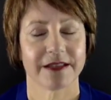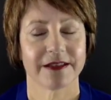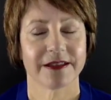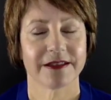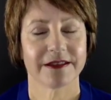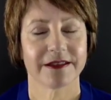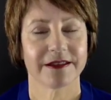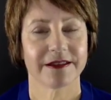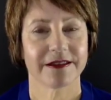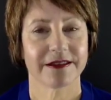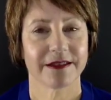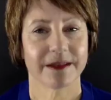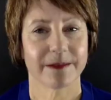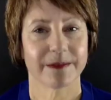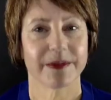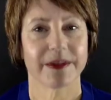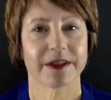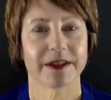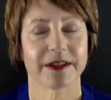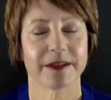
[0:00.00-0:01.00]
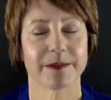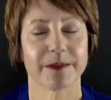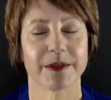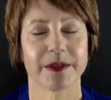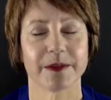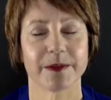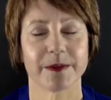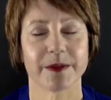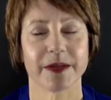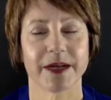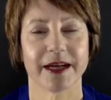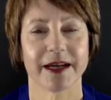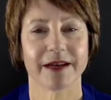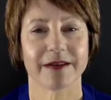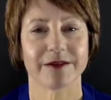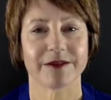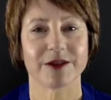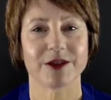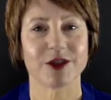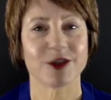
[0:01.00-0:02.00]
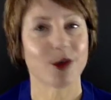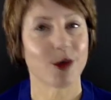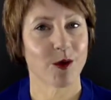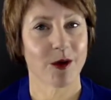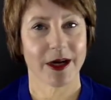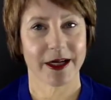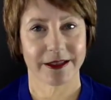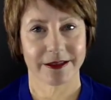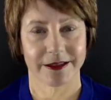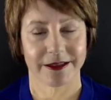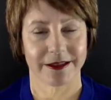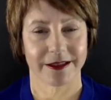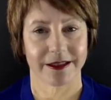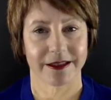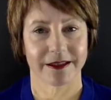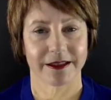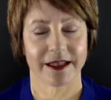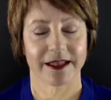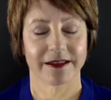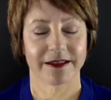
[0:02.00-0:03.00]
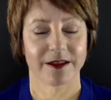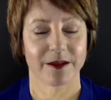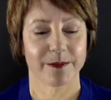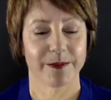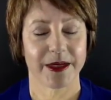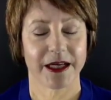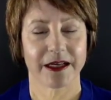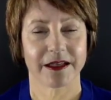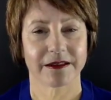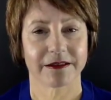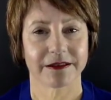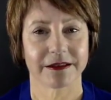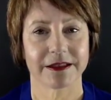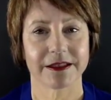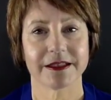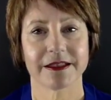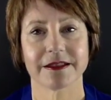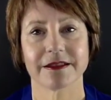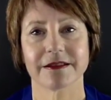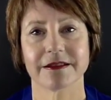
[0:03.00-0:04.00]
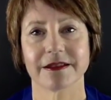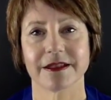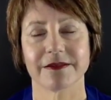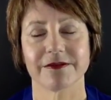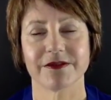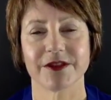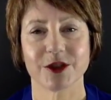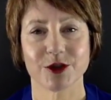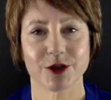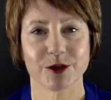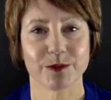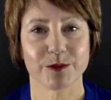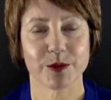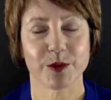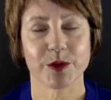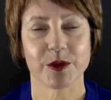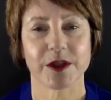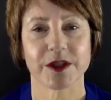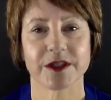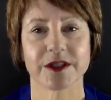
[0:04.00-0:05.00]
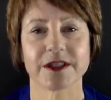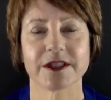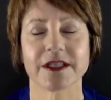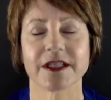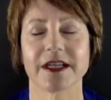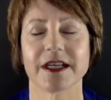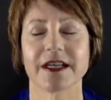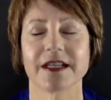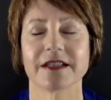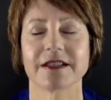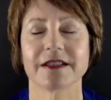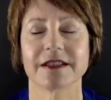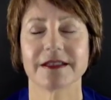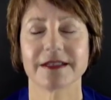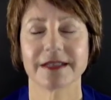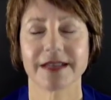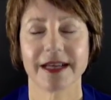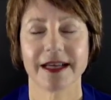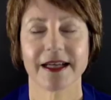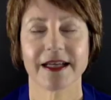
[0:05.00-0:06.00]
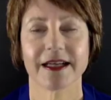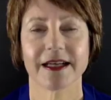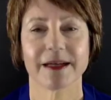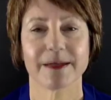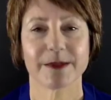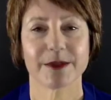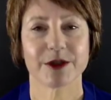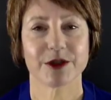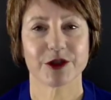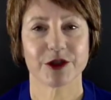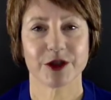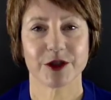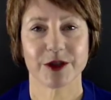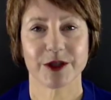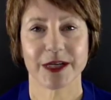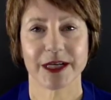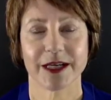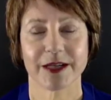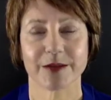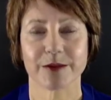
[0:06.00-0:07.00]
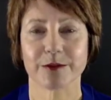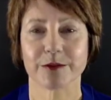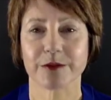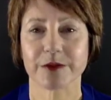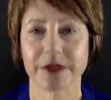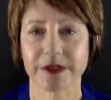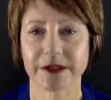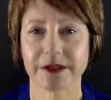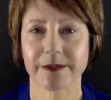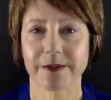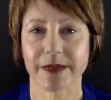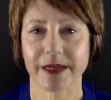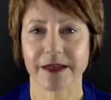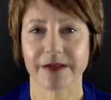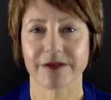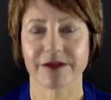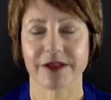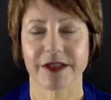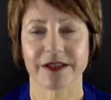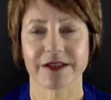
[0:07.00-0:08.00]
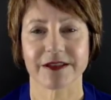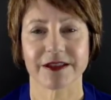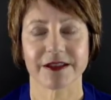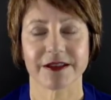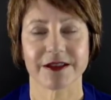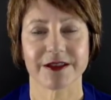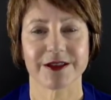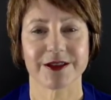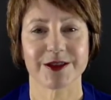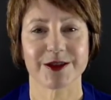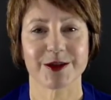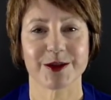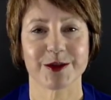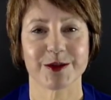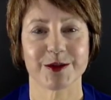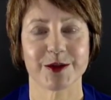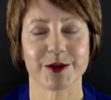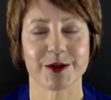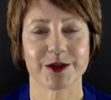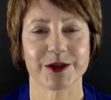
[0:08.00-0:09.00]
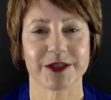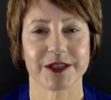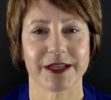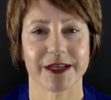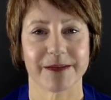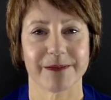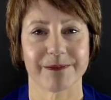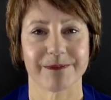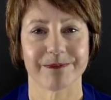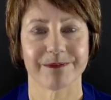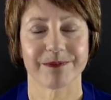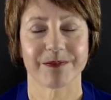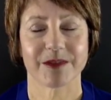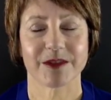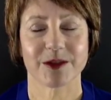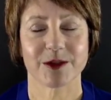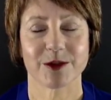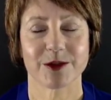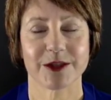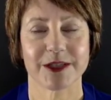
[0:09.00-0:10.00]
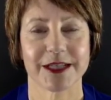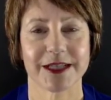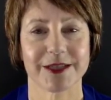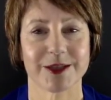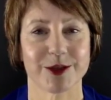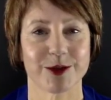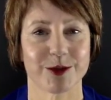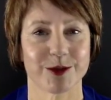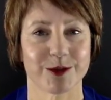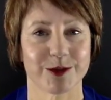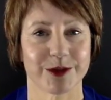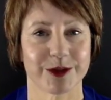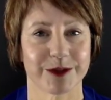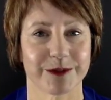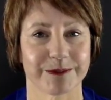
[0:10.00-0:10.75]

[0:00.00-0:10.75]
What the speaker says: This is something that people have no idea, and they'll make lists and vision boards. Today, I'm going to show you how to really manifest, and this is the first step. So stay tuned.